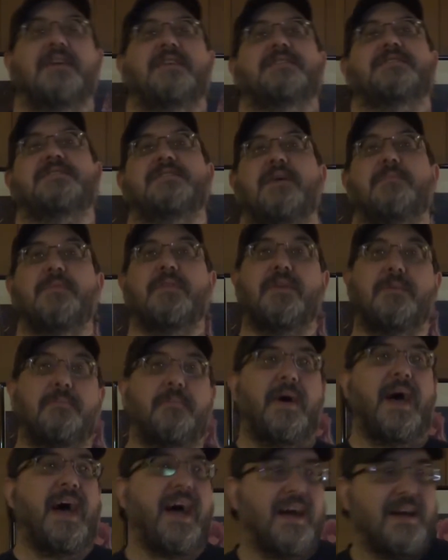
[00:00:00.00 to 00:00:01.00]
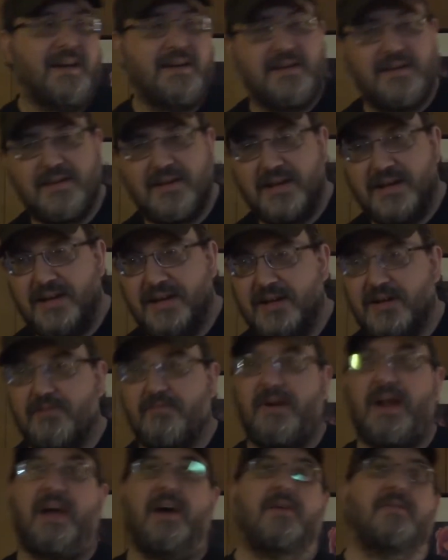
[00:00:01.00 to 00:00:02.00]
some of the
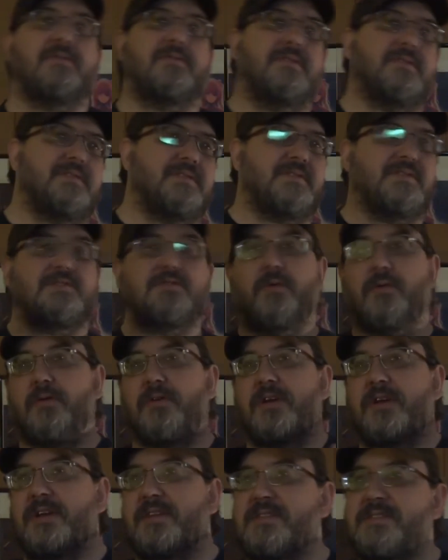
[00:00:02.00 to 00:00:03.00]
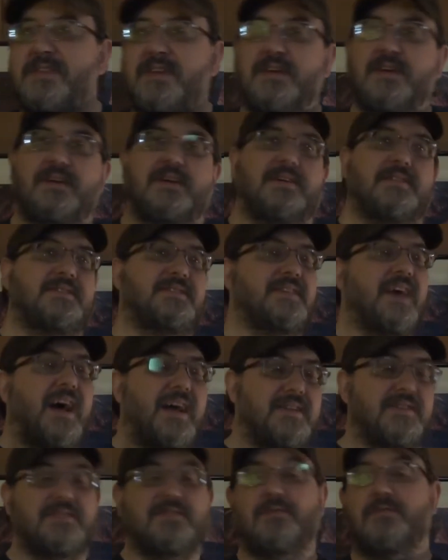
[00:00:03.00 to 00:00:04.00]
background stories,
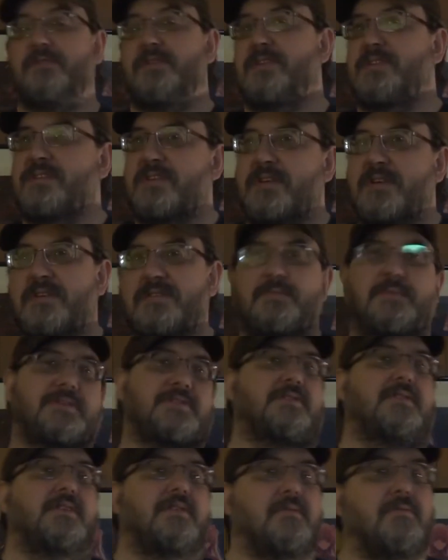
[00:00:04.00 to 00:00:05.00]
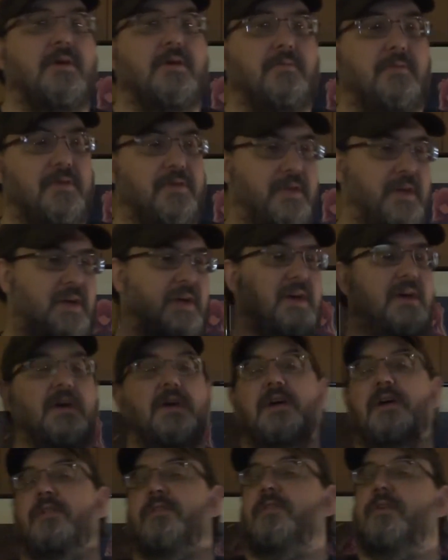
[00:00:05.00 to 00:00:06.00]
side stories, especially the one with
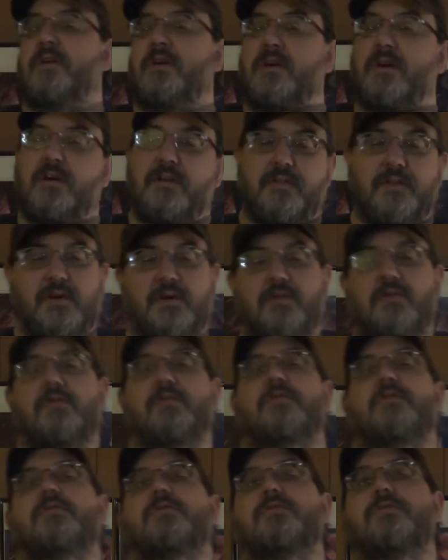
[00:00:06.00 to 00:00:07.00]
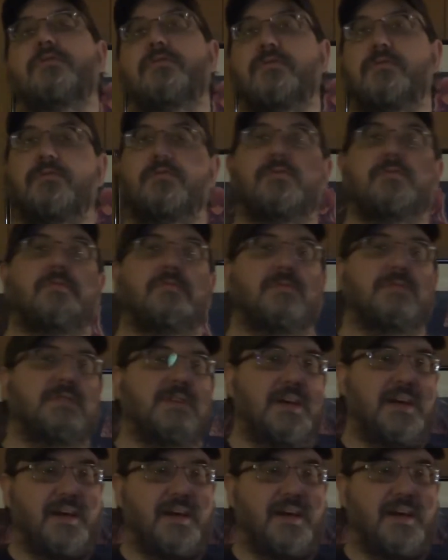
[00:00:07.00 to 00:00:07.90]
the girl who's